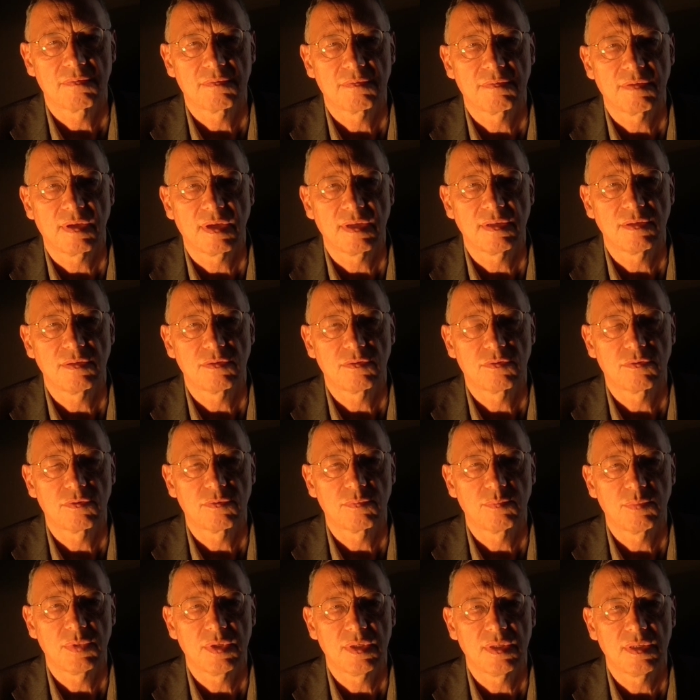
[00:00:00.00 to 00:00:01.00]
find
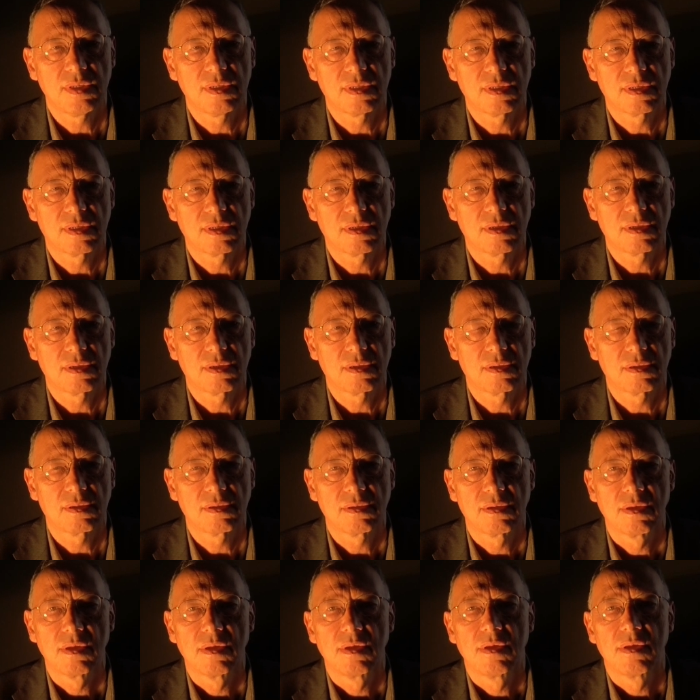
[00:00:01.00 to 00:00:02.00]
to be
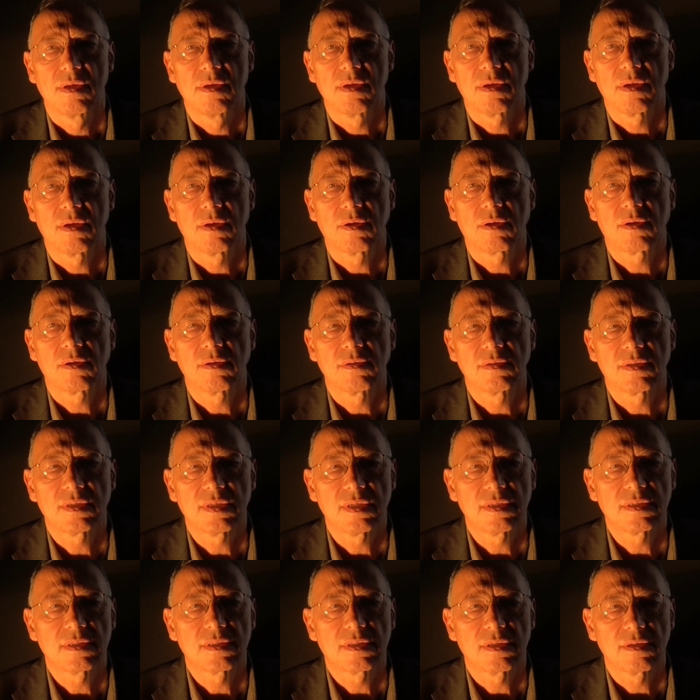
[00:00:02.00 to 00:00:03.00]

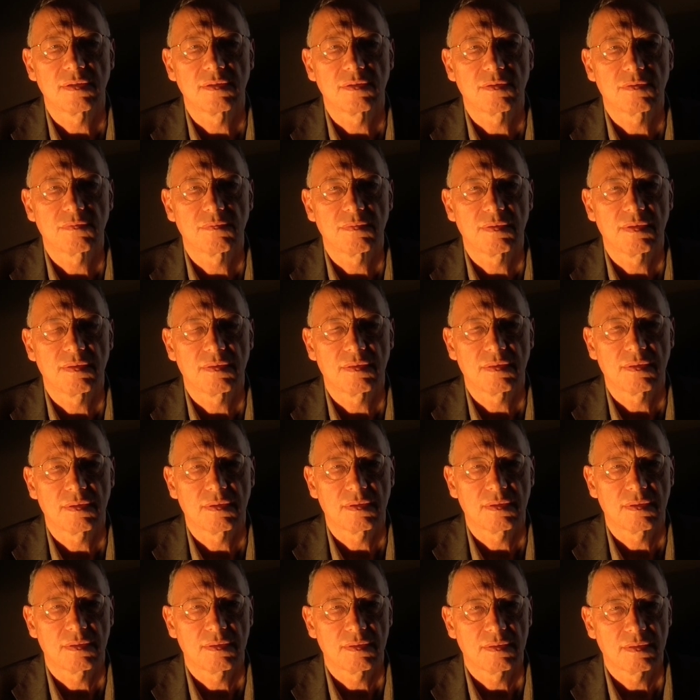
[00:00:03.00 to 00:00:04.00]
consistent with
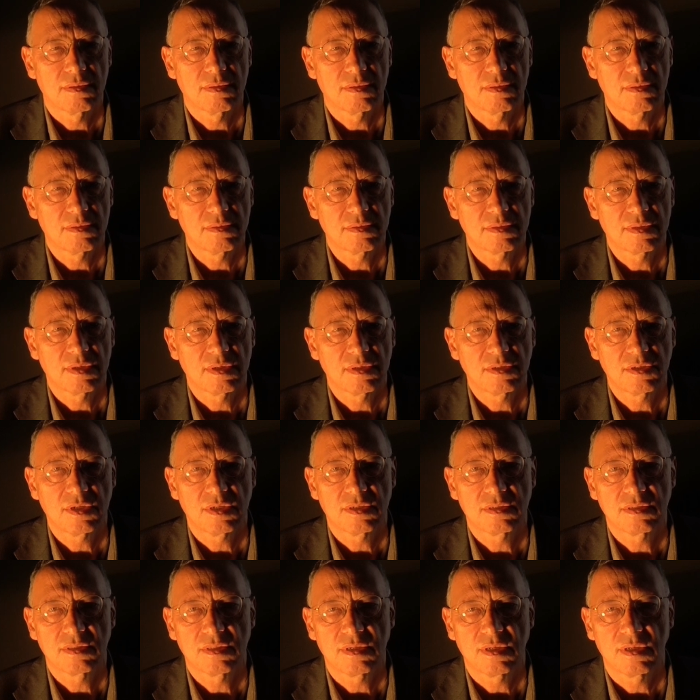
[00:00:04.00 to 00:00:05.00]
the
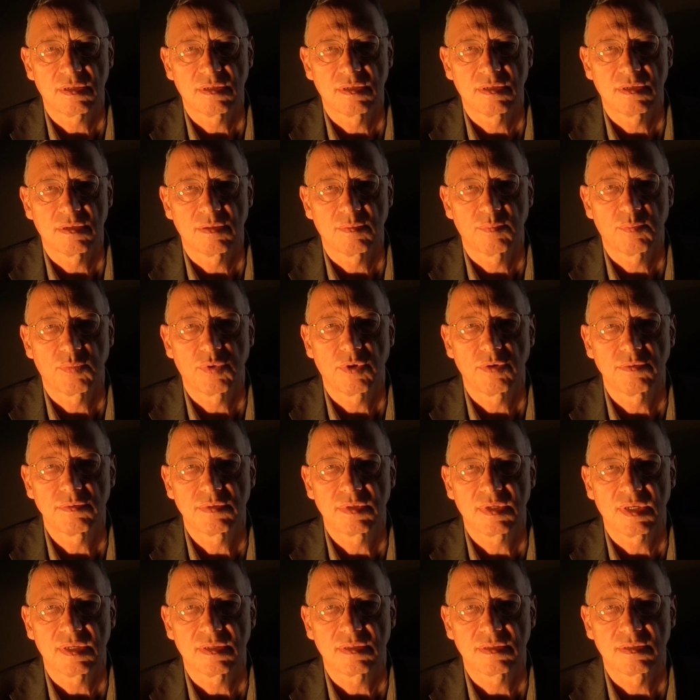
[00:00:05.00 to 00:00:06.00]
suggested
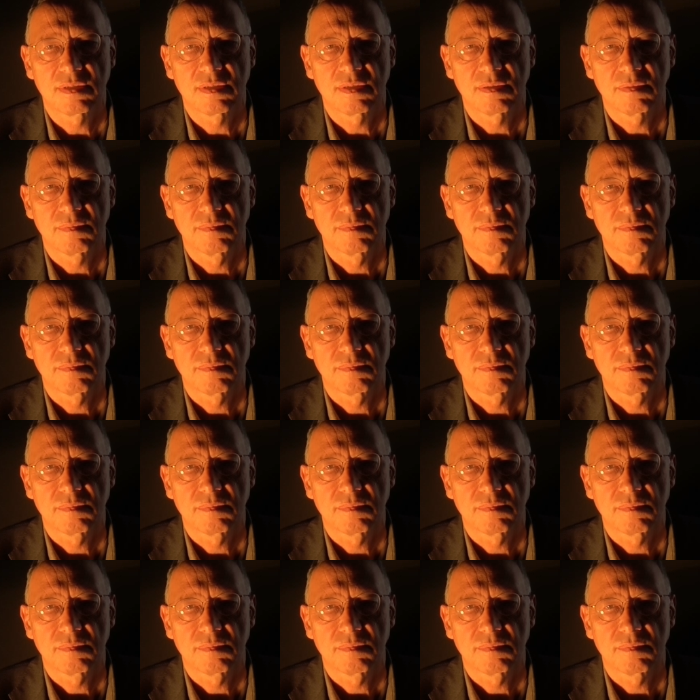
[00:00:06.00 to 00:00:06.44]
process.